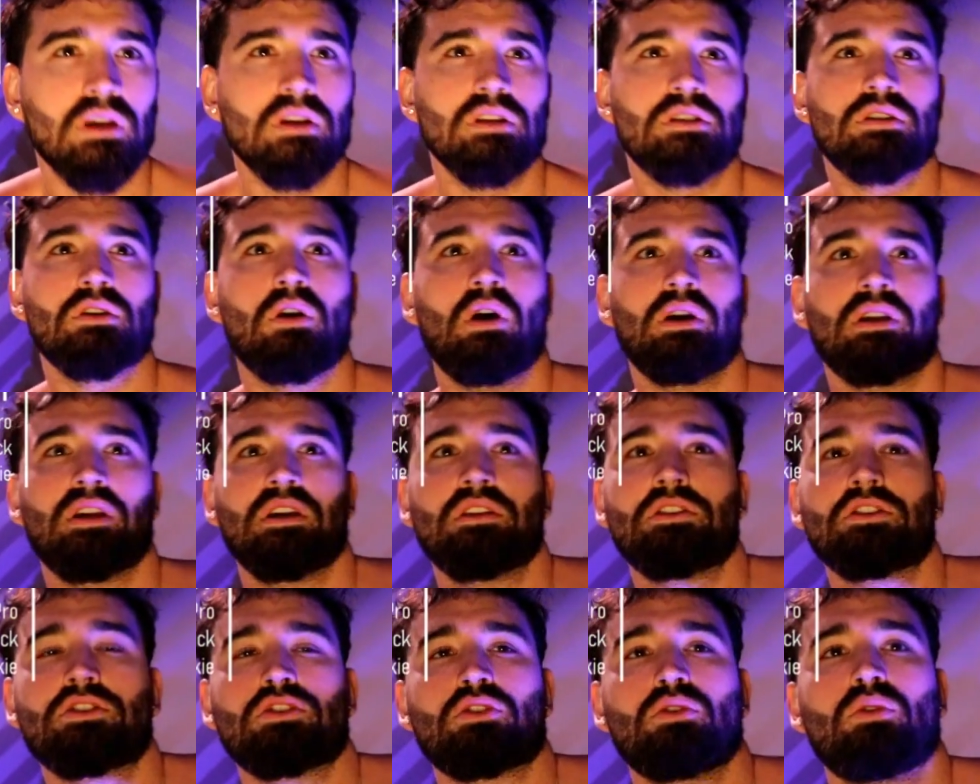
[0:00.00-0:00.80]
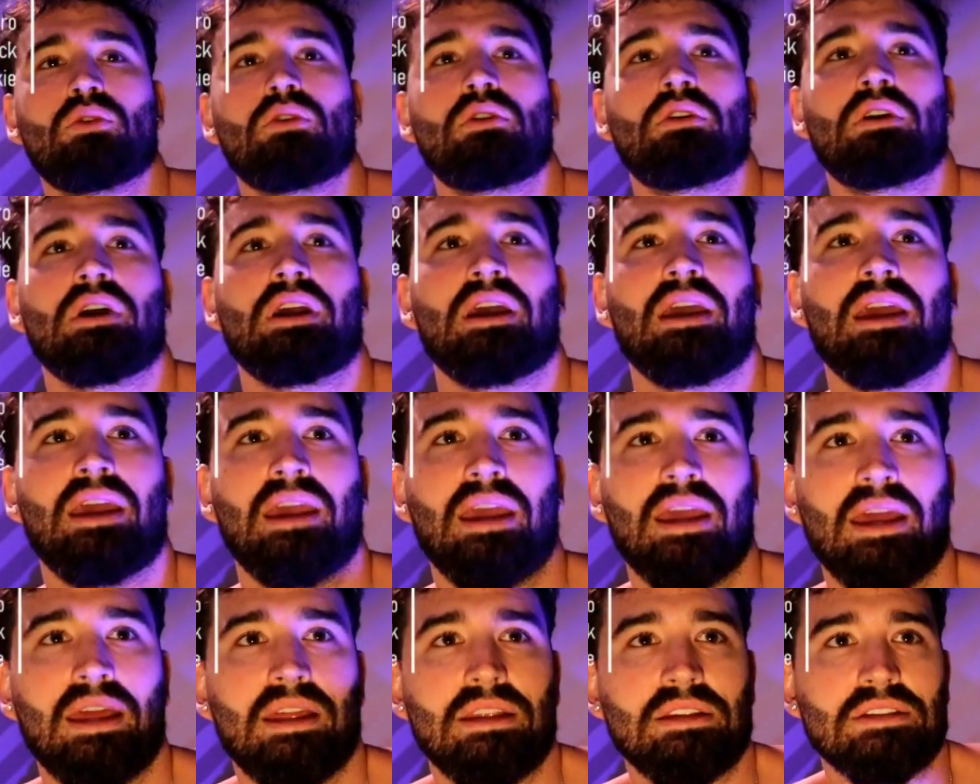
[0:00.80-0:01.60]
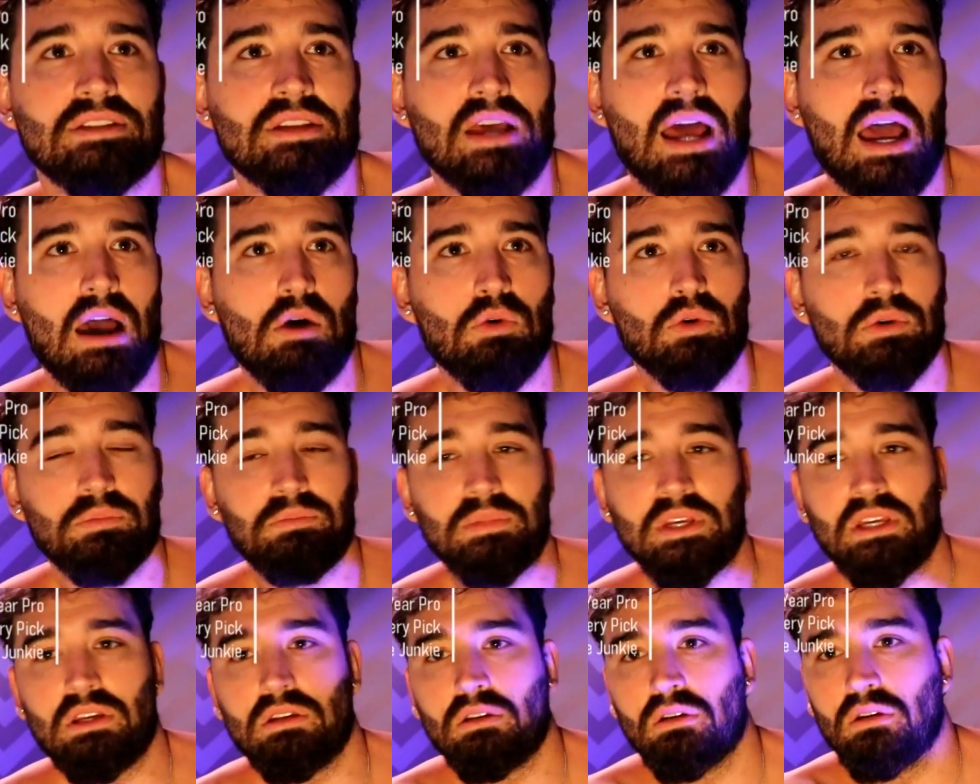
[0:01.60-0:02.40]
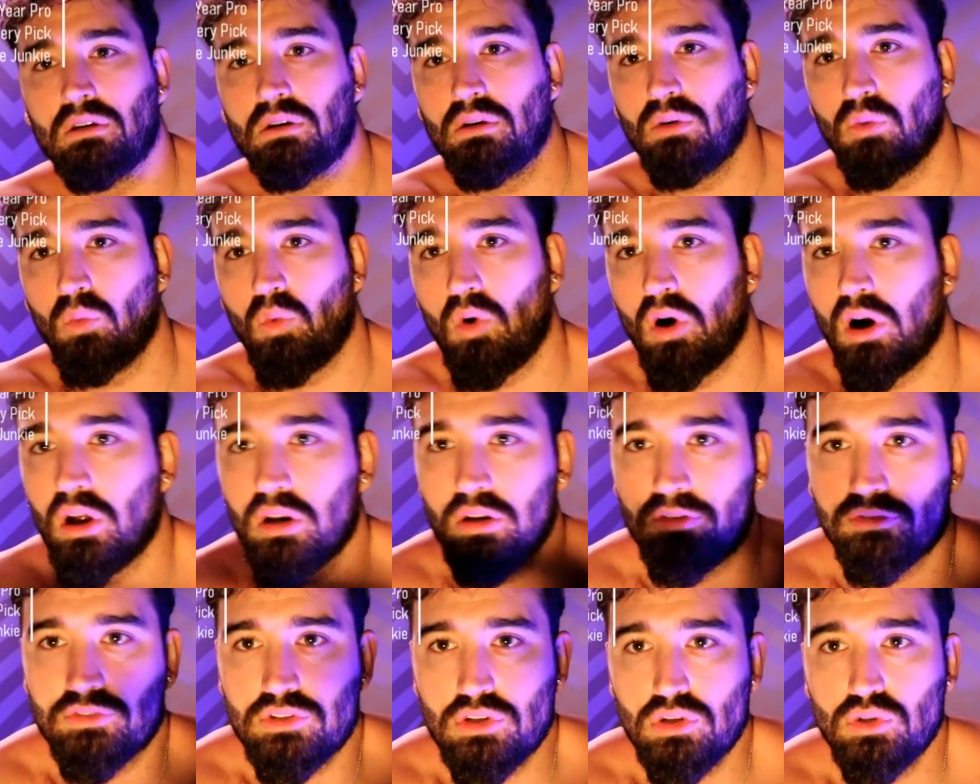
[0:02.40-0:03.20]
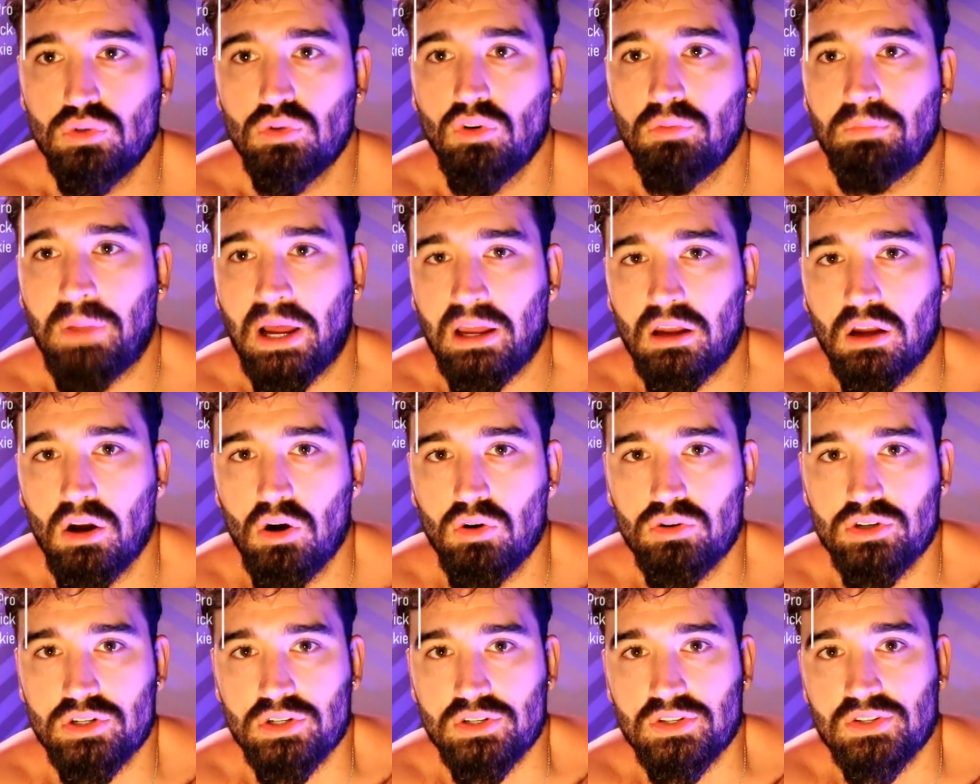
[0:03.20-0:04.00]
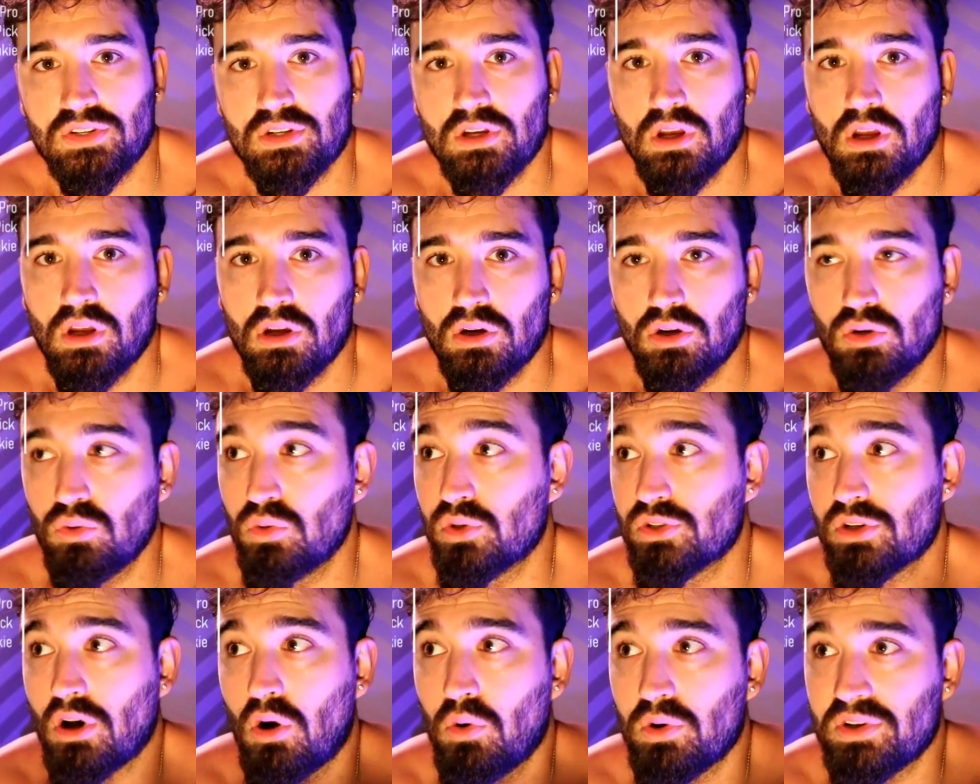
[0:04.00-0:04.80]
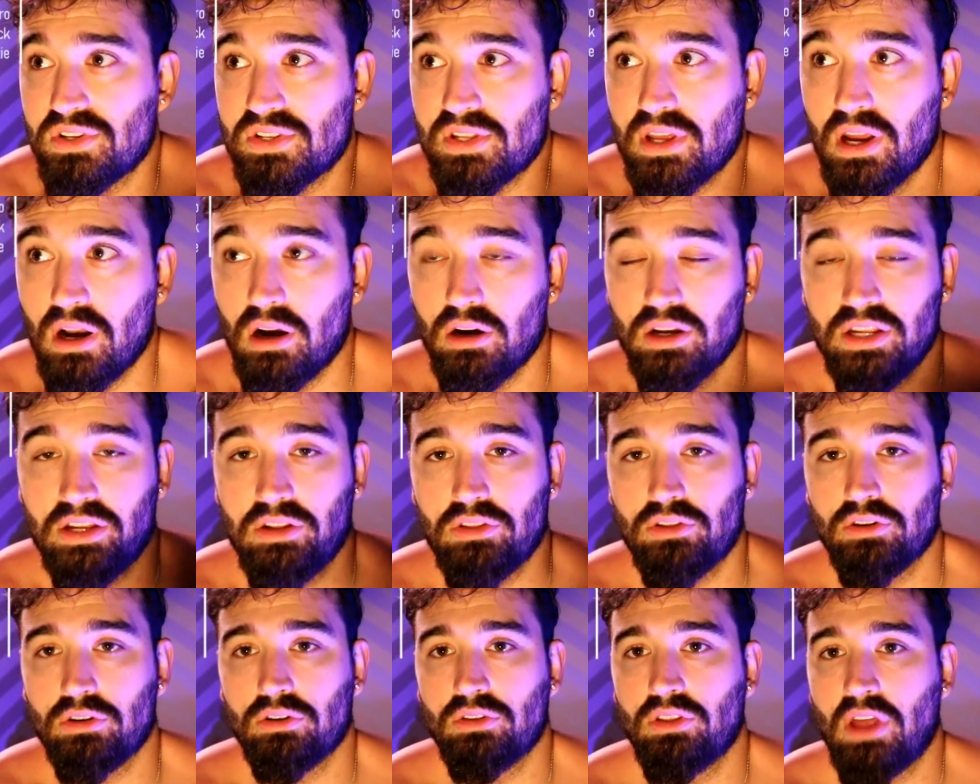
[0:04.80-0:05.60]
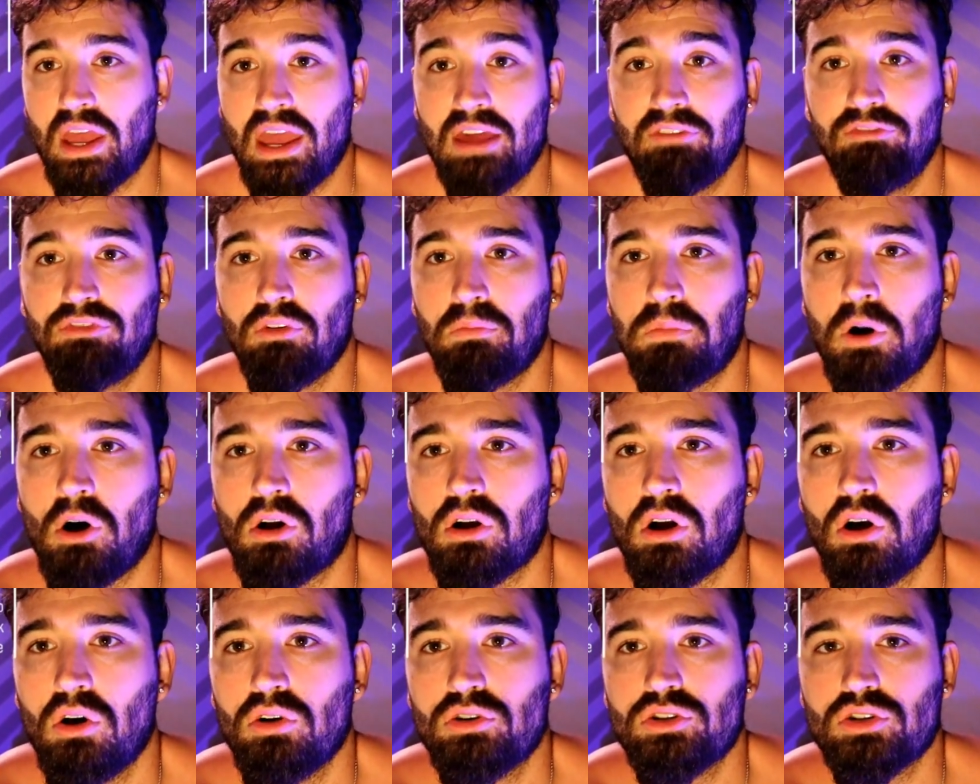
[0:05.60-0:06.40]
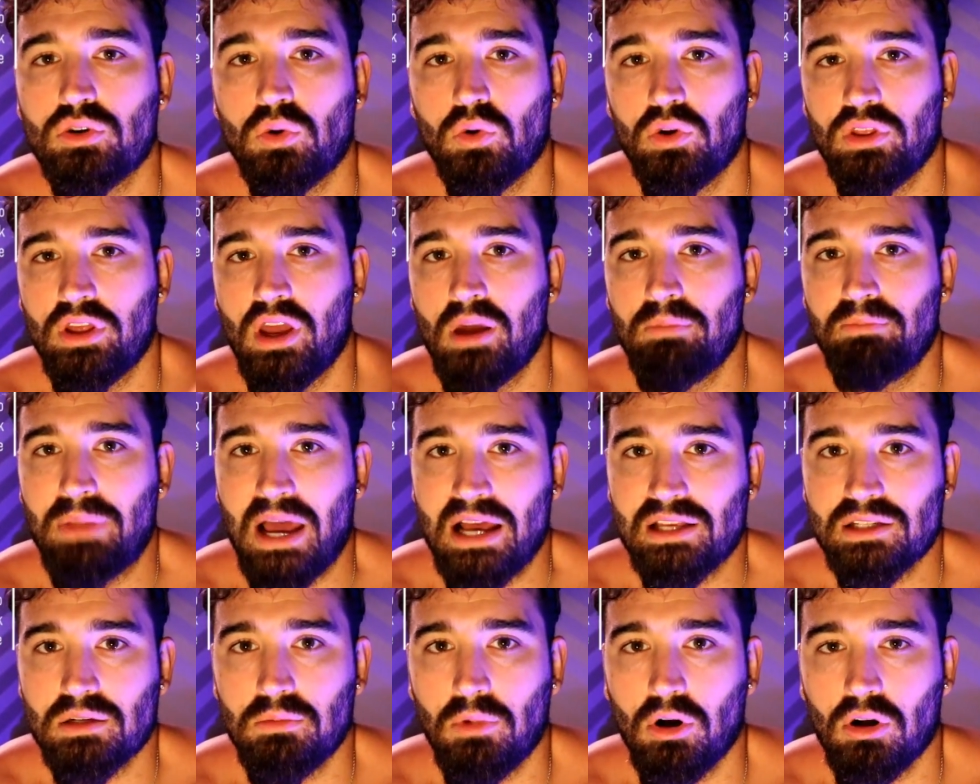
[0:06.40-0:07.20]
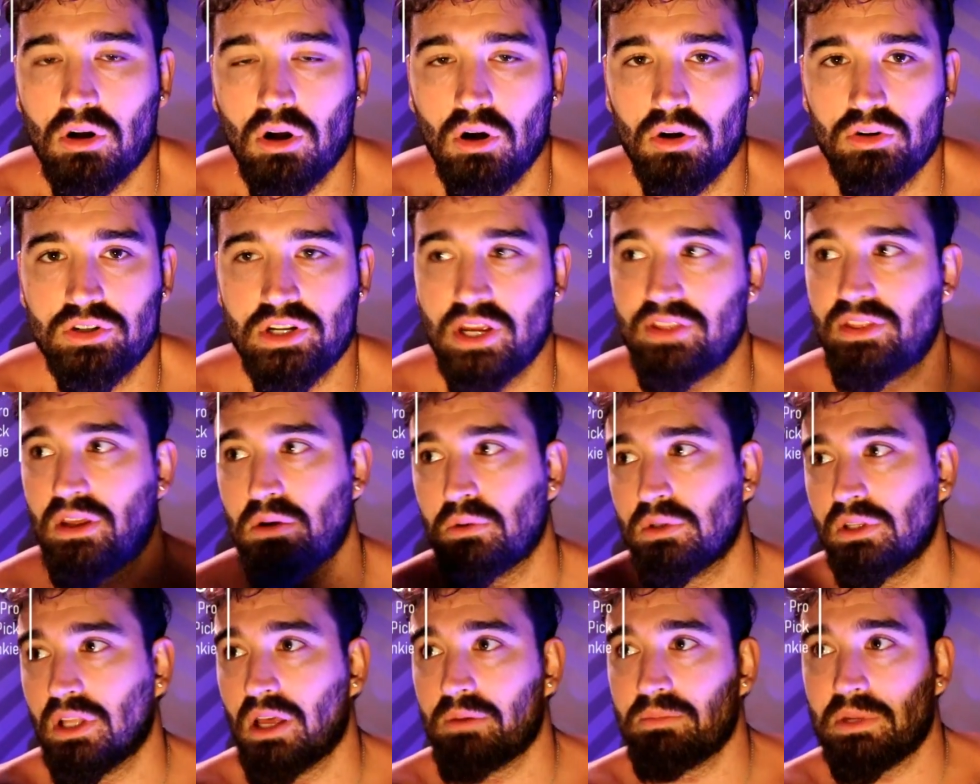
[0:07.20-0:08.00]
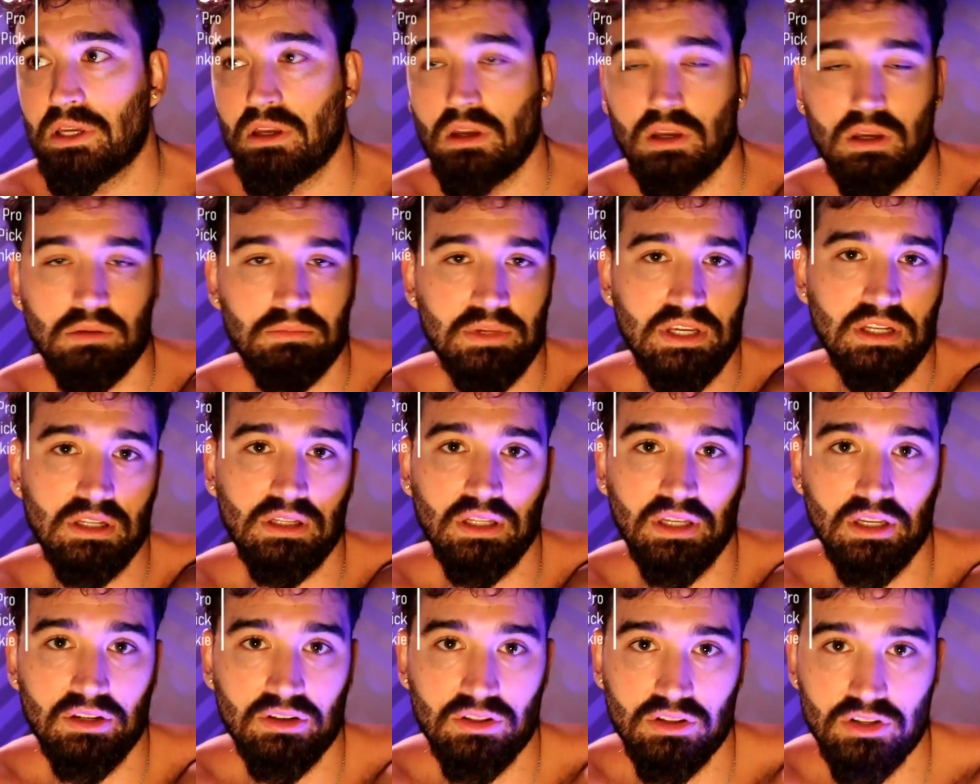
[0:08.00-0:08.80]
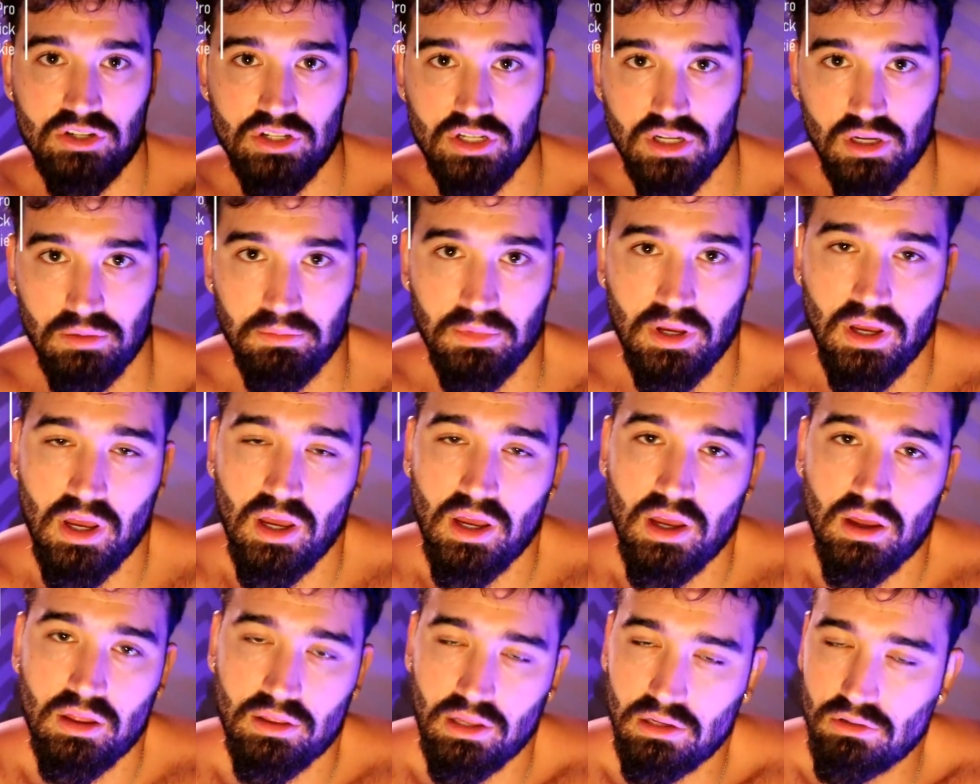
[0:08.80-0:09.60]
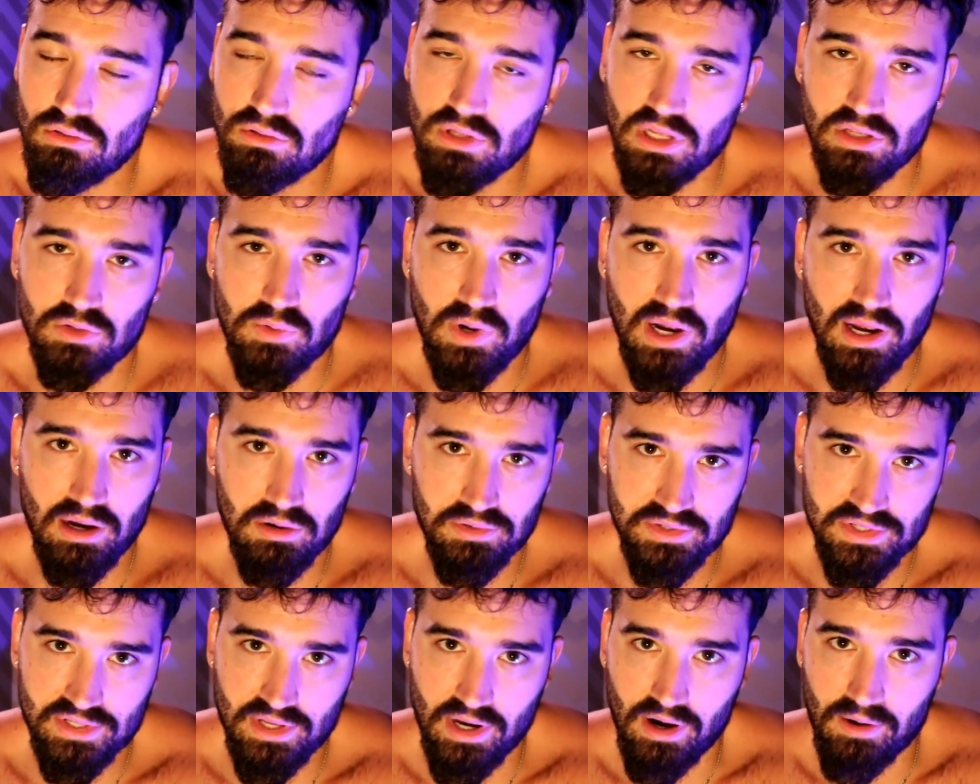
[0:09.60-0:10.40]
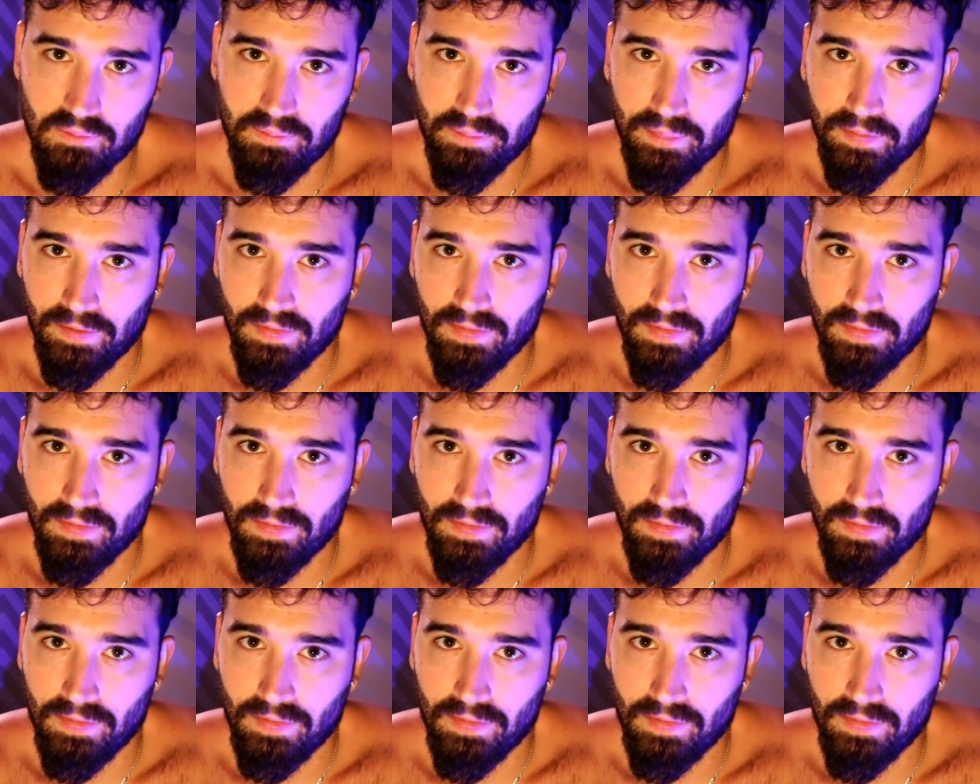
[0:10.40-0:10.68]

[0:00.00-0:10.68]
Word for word: So I get to school and I would meet one of two of my coaches who was always there, either the head football coach or the head basketball coach, and they would let me immediately into the gym. They knew that's why I was there.